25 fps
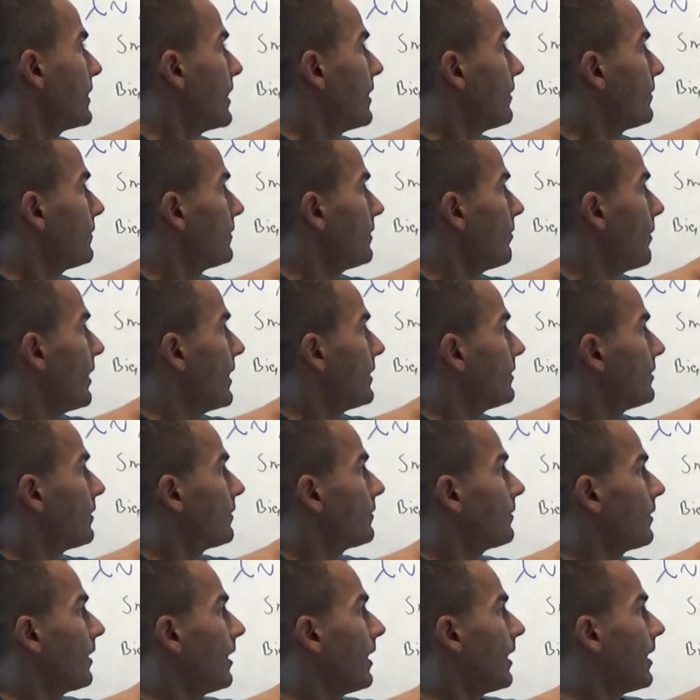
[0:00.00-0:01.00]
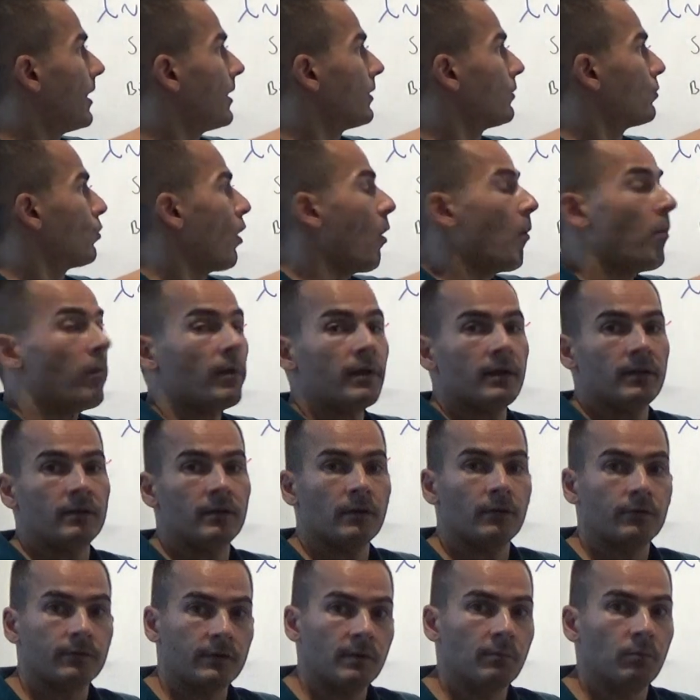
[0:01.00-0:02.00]
estimators are normally
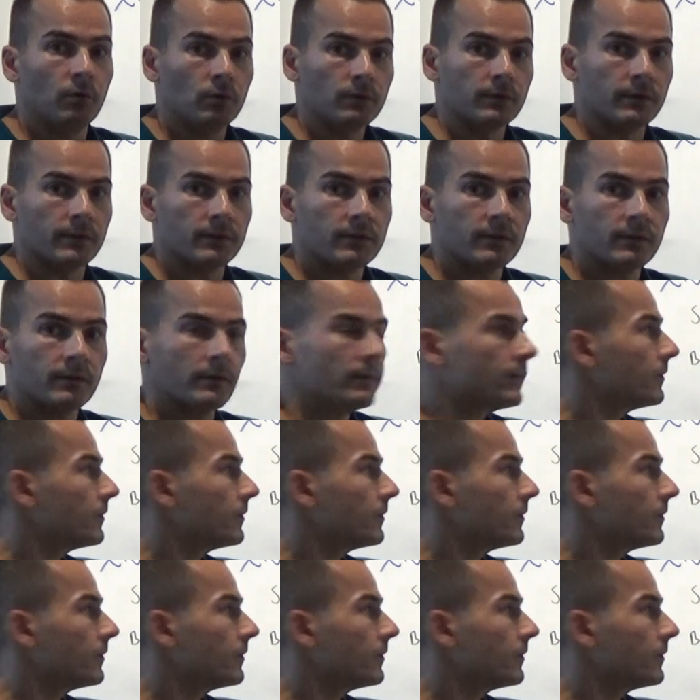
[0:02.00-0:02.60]
distributed,